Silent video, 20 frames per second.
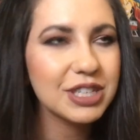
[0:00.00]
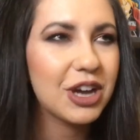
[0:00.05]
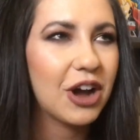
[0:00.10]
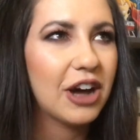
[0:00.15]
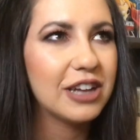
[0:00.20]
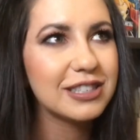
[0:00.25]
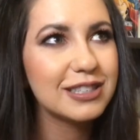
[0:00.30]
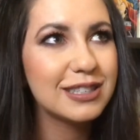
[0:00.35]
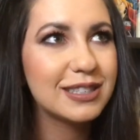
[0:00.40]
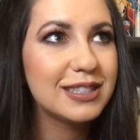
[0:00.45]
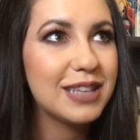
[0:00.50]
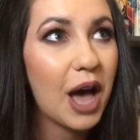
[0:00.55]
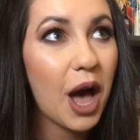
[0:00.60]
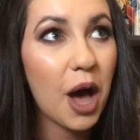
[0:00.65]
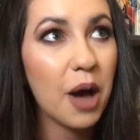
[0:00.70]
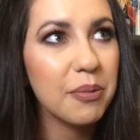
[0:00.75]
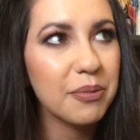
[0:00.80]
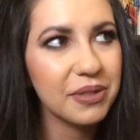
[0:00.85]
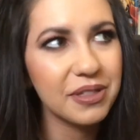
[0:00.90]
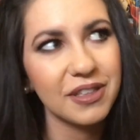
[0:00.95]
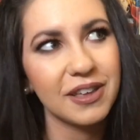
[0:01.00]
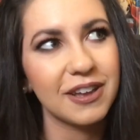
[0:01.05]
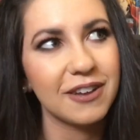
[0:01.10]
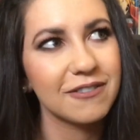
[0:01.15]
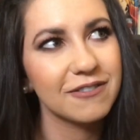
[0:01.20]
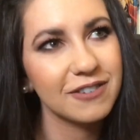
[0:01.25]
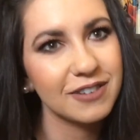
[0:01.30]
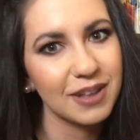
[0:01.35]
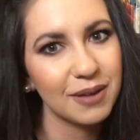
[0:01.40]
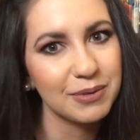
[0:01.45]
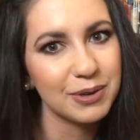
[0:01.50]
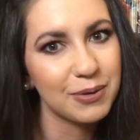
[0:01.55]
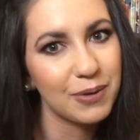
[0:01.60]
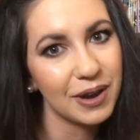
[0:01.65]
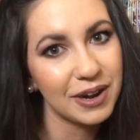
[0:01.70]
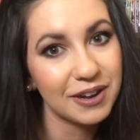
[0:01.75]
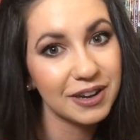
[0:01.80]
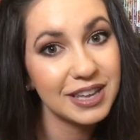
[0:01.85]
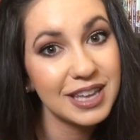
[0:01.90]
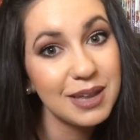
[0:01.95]
to cause something for them to
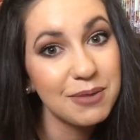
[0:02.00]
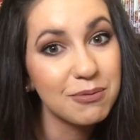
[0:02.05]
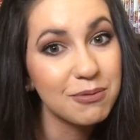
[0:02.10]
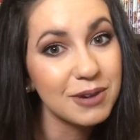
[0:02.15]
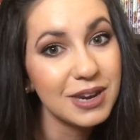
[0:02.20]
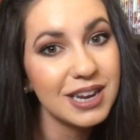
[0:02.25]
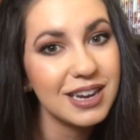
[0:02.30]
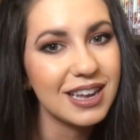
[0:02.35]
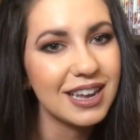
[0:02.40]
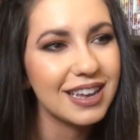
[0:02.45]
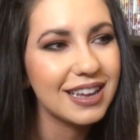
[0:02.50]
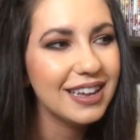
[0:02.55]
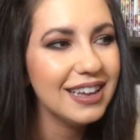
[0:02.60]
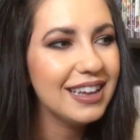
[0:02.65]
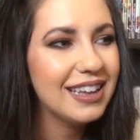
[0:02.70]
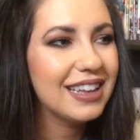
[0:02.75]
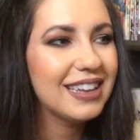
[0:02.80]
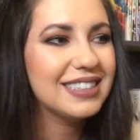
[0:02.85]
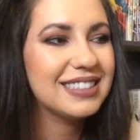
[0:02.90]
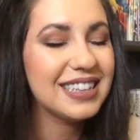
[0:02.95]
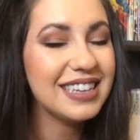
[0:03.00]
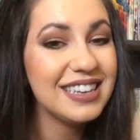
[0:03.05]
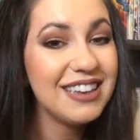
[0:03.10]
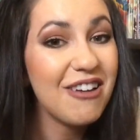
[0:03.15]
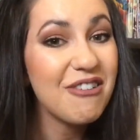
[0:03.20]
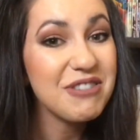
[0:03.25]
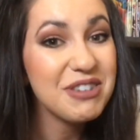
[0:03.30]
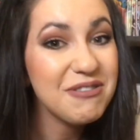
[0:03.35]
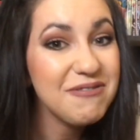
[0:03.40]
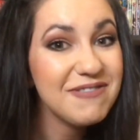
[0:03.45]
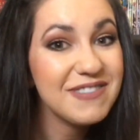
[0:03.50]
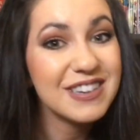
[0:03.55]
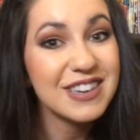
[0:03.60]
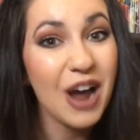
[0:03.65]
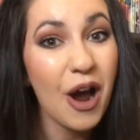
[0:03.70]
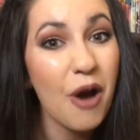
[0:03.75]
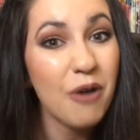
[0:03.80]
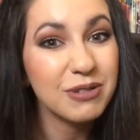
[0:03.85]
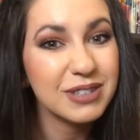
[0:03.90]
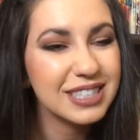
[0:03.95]
want to keep reading. And it's like, no, you
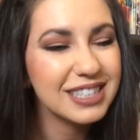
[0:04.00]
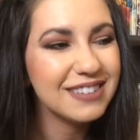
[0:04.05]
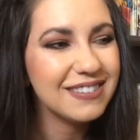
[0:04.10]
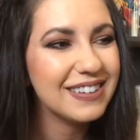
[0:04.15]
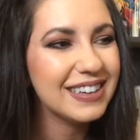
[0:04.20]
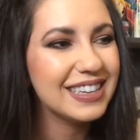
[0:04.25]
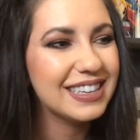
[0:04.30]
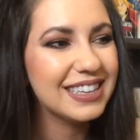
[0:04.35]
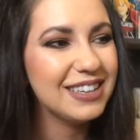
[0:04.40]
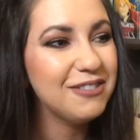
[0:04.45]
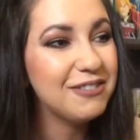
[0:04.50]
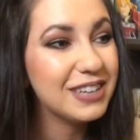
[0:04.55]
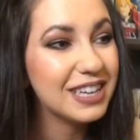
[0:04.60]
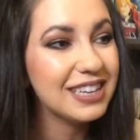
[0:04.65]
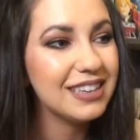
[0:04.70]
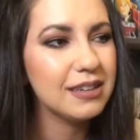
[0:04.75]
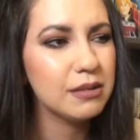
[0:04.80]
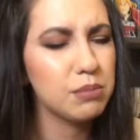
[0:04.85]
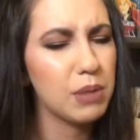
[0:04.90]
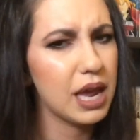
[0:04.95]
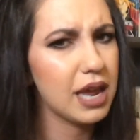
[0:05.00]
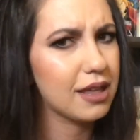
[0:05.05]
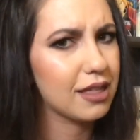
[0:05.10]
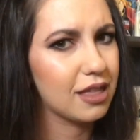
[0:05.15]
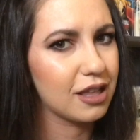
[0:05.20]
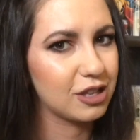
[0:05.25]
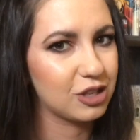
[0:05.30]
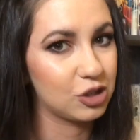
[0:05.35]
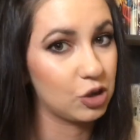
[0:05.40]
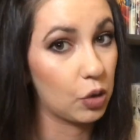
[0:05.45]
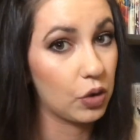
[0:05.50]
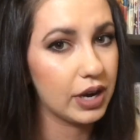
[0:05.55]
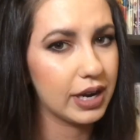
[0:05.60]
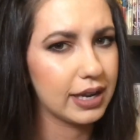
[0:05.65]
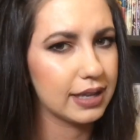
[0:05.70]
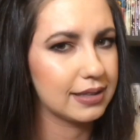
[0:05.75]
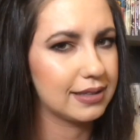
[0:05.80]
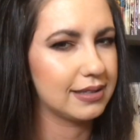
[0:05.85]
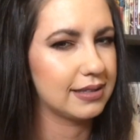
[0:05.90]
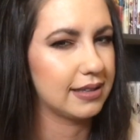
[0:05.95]
don't. You can make the
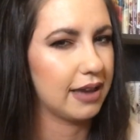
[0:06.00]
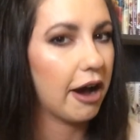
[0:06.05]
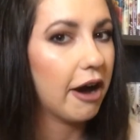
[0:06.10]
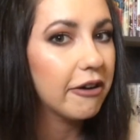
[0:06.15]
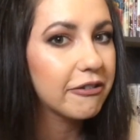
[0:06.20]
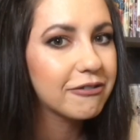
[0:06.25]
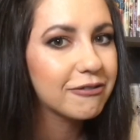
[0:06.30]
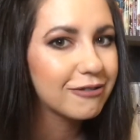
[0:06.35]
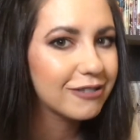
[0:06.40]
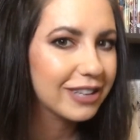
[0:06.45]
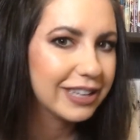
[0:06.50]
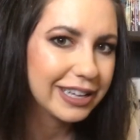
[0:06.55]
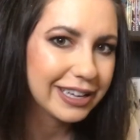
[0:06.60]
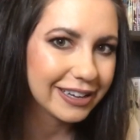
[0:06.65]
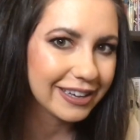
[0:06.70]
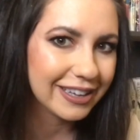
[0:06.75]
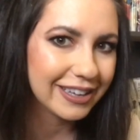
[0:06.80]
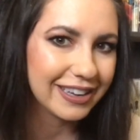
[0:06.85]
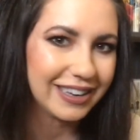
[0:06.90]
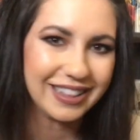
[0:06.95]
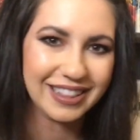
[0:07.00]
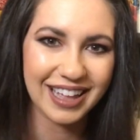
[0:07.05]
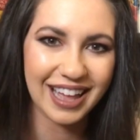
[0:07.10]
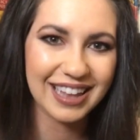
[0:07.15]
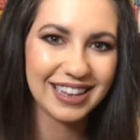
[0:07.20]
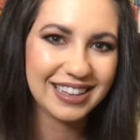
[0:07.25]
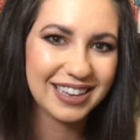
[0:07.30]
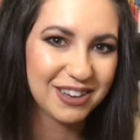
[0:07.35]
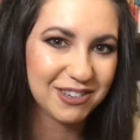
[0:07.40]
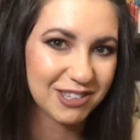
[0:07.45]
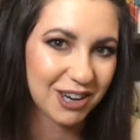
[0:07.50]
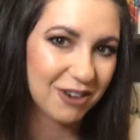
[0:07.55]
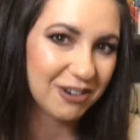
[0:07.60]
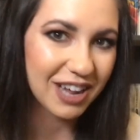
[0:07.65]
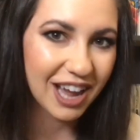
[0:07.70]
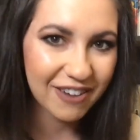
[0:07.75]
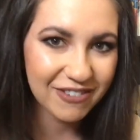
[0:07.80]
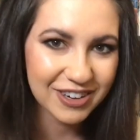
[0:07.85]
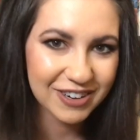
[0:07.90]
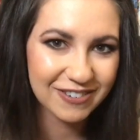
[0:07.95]
story itself really good, and then you don't
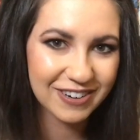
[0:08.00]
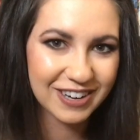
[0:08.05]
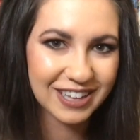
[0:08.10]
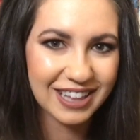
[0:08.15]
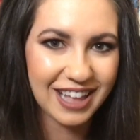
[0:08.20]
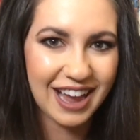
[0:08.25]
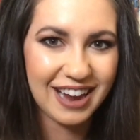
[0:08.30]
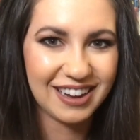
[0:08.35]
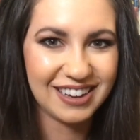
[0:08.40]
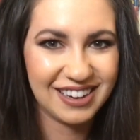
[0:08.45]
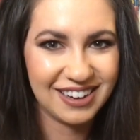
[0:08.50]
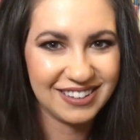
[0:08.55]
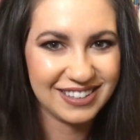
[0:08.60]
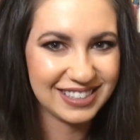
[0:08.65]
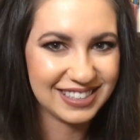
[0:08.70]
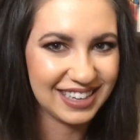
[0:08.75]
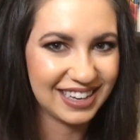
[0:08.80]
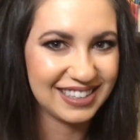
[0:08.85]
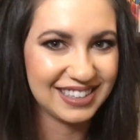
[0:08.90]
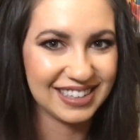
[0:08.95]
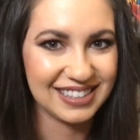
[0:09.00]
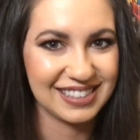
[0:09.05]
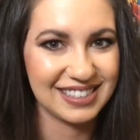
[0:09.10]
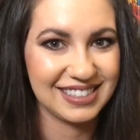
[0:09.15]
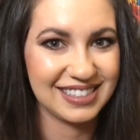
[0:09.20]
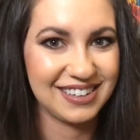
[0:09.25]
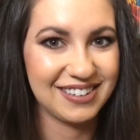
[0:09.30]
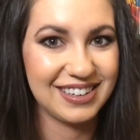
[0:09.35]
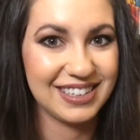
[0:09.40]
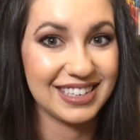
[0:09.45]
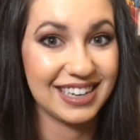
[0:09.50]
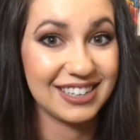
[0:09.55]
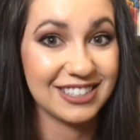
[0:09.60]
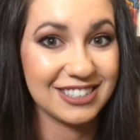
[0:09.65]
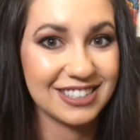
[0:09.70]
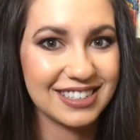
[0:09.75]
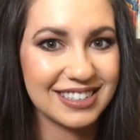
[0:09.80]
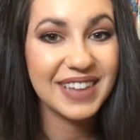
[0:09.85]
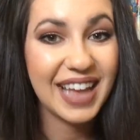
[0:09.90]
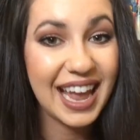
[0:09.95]
have to rely on all this unnecessary
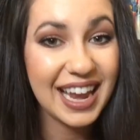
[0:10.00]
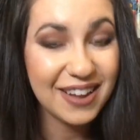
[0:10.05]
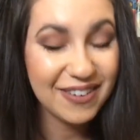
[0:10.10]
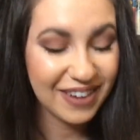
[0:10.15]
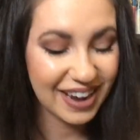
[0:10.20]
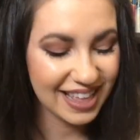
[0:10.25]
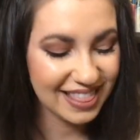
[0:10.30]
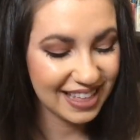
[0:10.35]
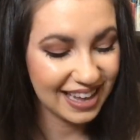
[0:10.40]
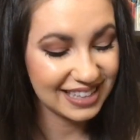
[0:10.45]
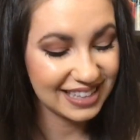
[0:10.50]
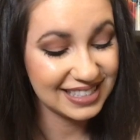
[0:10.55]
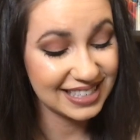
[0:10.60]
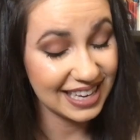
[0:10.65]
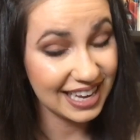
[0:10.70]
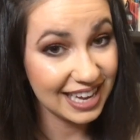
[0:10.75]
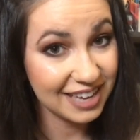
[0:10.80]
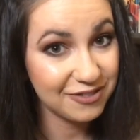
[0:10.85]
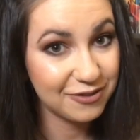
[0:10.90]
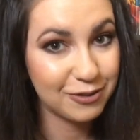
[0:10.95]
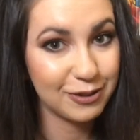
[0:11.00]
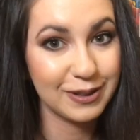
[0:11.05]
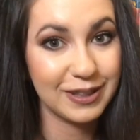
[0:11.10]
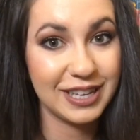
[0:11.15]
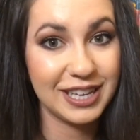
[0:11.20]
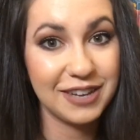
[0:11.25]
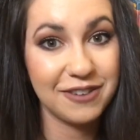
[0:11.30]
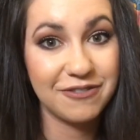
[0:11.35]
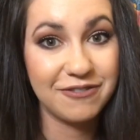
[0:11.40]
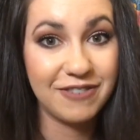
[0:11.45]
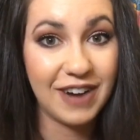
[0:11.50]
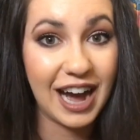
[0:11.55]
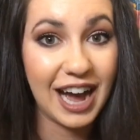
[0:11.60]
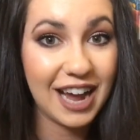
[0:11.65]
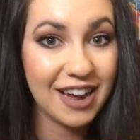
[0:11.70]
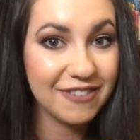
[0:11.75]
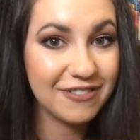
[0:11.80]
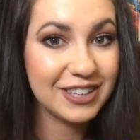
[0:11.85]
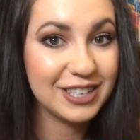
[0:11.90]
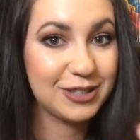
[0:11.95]
tension. Anyway, that's it for the
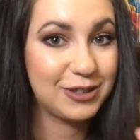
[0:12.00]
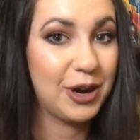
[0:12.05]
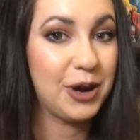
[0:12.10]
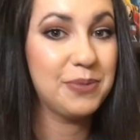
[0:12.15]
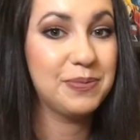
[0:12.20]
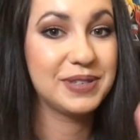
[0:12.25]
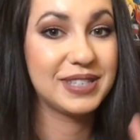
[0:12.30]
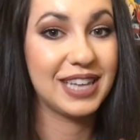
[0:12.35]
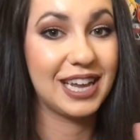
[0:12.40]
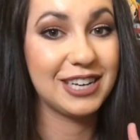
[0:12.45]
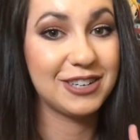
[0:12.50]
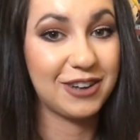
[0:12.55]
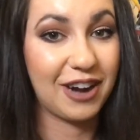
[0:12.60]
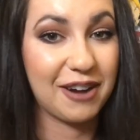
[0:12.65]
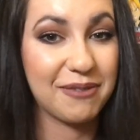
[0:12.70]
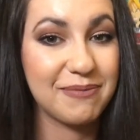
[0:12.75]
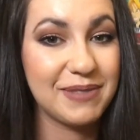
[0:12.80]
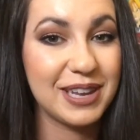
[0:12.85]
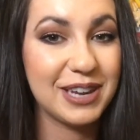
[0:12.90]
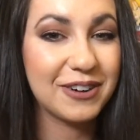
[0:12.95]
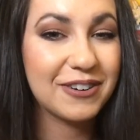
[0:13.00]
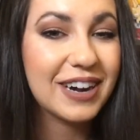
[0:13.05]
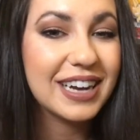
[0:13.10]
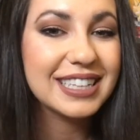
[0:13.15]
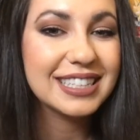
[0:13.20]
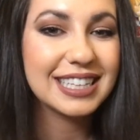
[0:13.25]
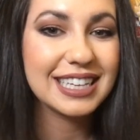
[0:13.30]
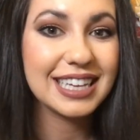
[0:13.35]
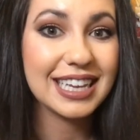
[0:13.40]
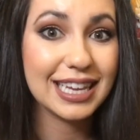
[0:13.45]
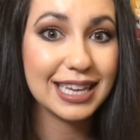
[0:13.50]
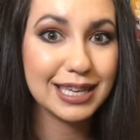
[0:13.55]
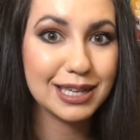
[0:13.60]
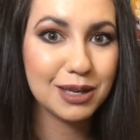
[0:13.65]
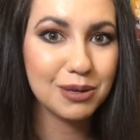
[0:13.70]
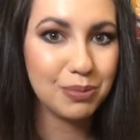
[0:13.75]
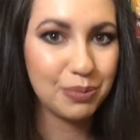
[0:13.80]
5 tropes that drive me crazy in